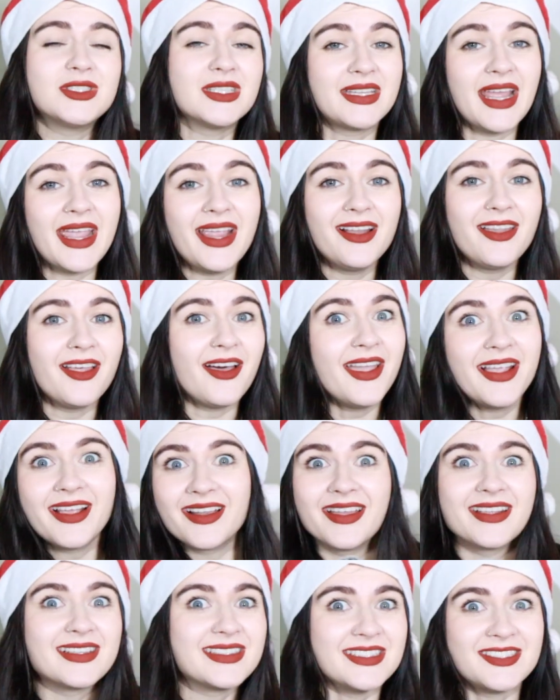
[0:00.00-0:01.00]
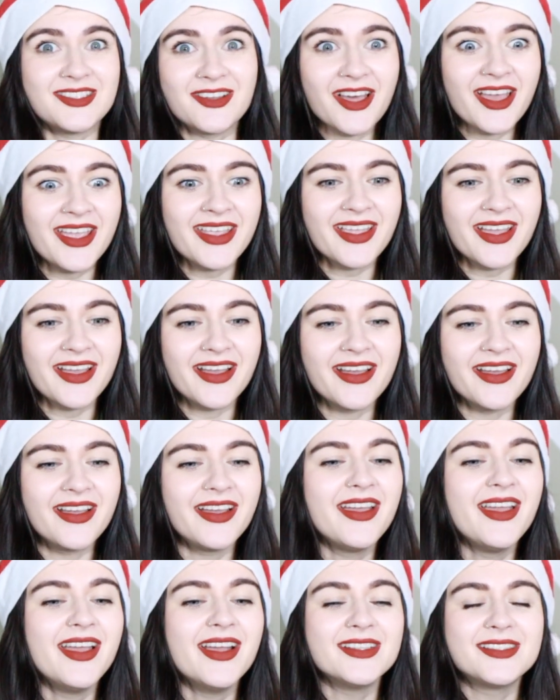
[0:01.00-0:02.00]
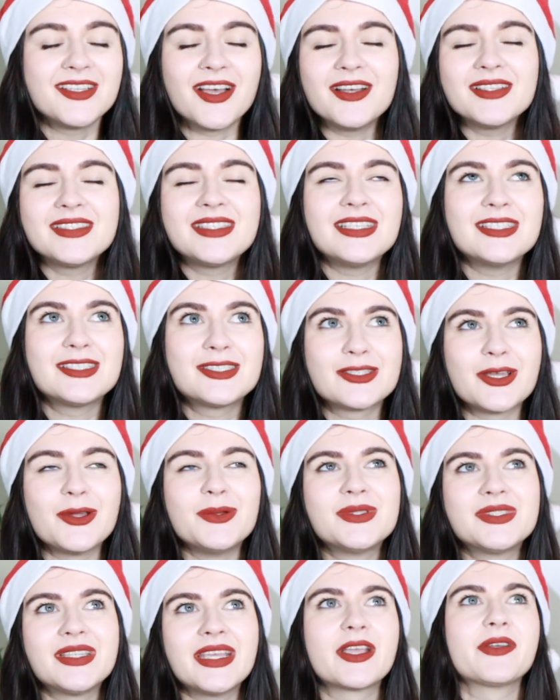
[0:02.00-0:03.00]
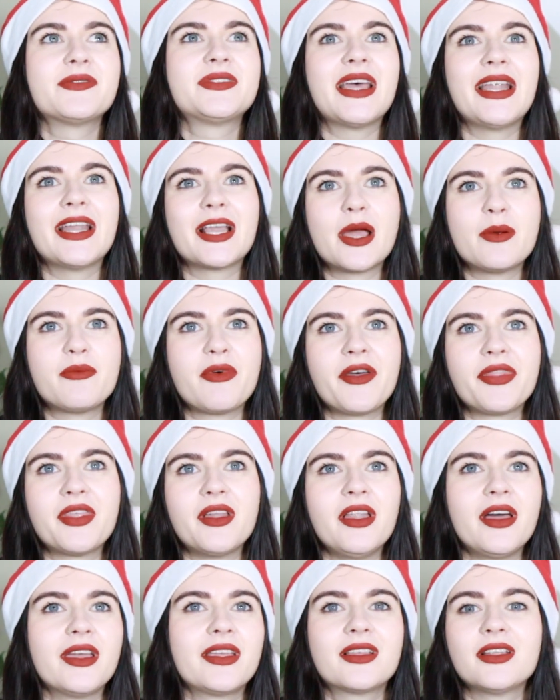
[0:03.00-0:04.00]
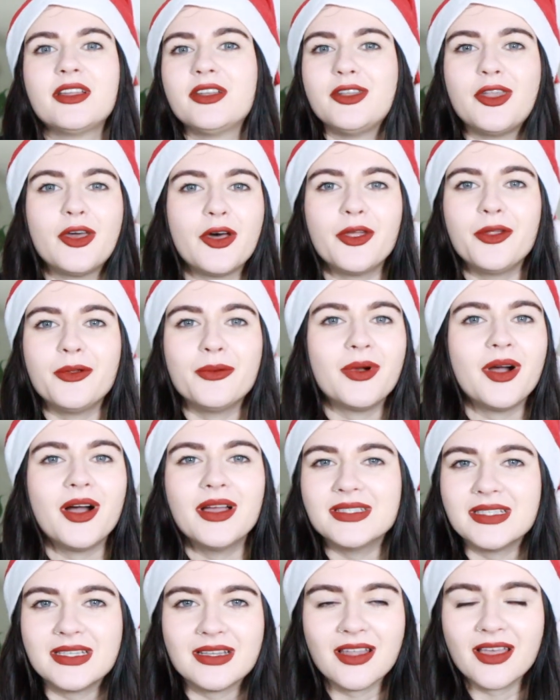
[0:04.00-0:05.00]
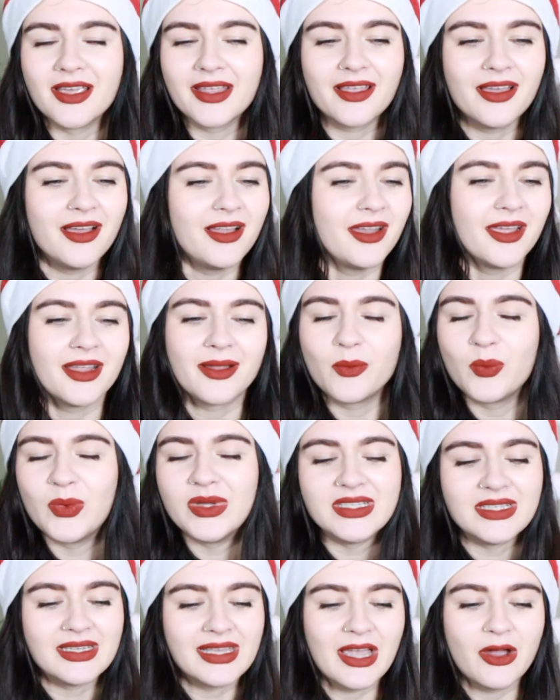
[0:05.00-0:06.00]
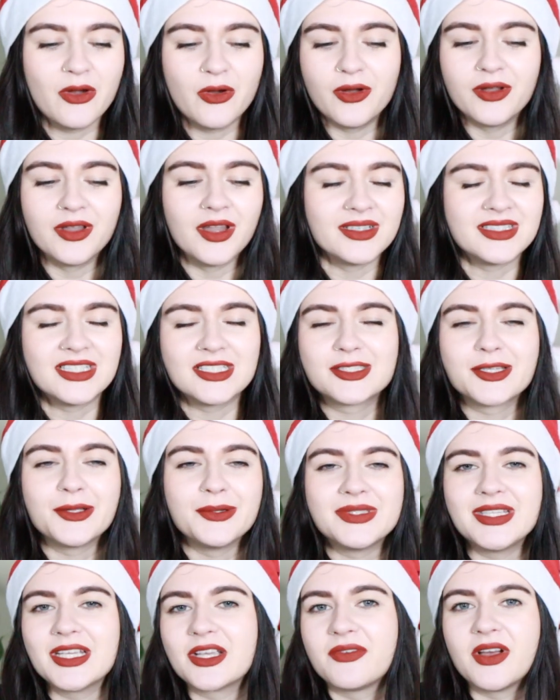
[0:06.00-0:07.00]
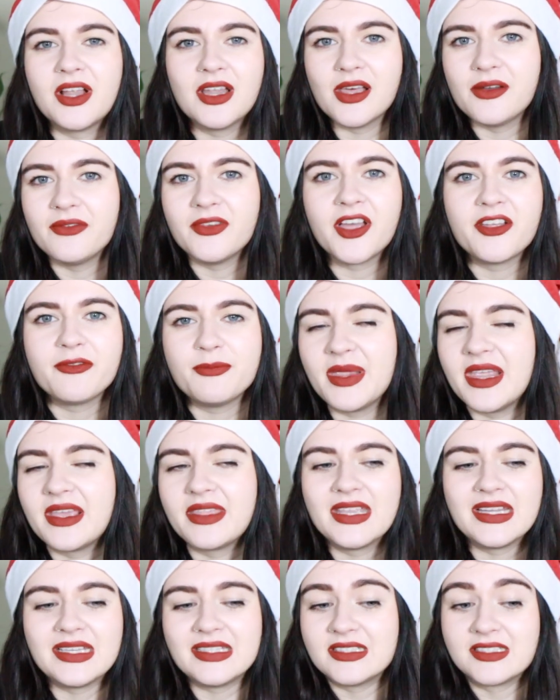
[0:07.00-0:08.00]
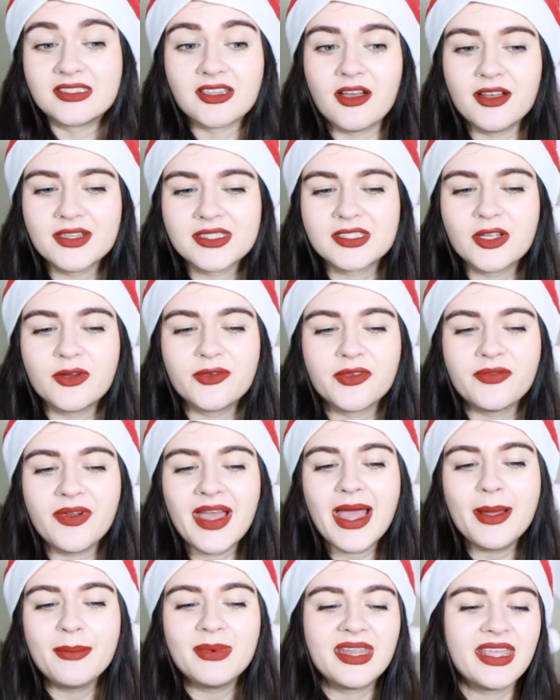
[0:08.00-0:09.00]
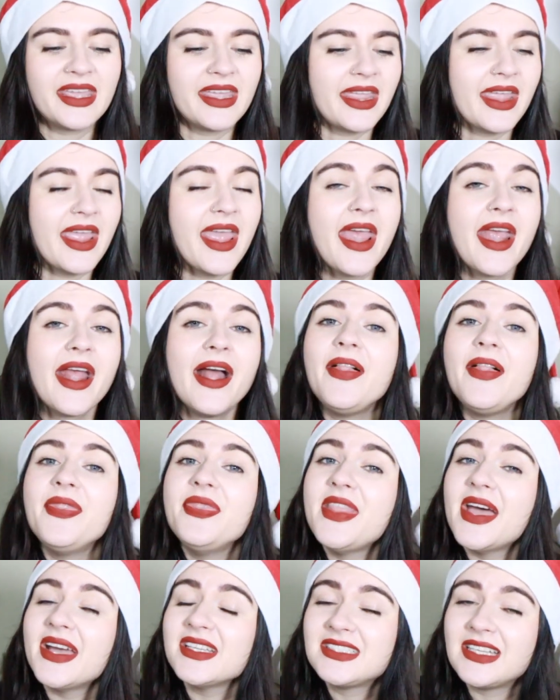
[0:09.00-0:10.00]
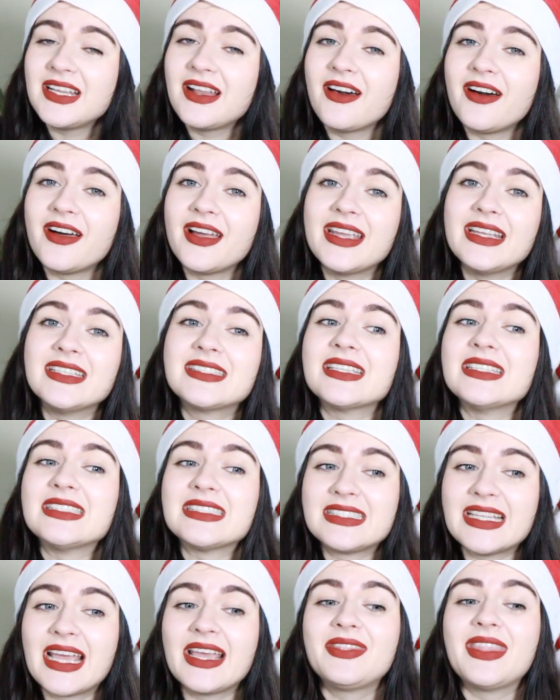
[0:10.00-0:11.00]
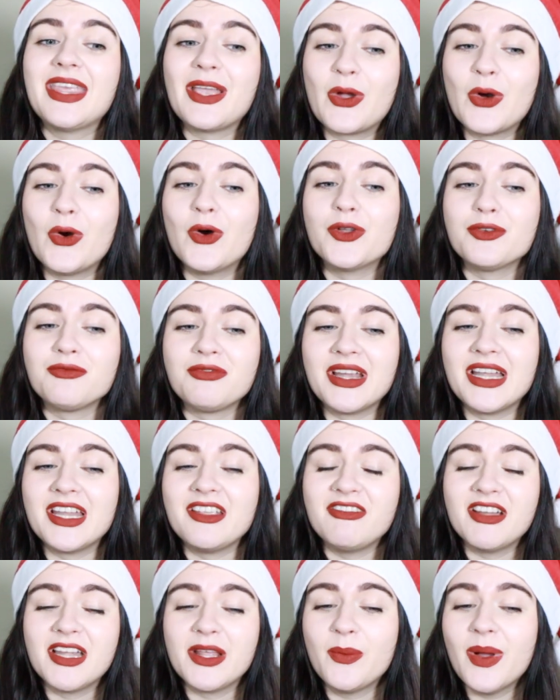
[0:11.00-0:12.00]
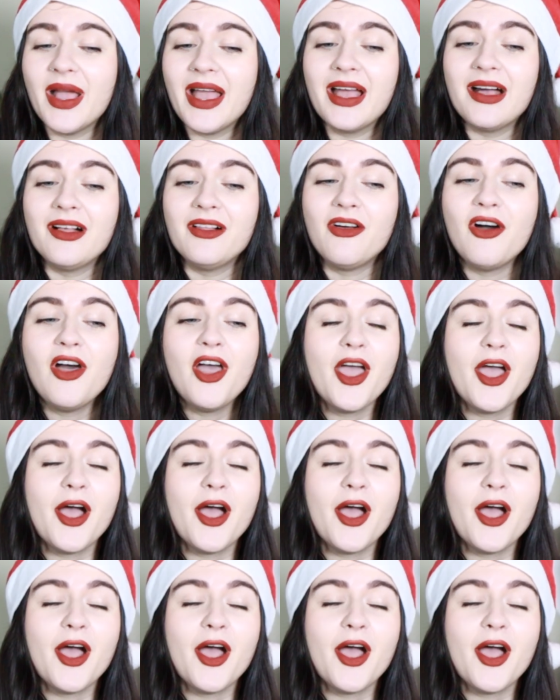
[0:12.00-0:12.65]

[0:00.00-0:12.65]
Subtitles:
the date like, did you like her, Darcy is so sick of telling her brother, like, no, I didn't like her, like, we didn't get on, like, she's so sick of her love life being the disaster of the family, that she lies and said they got on really, really well.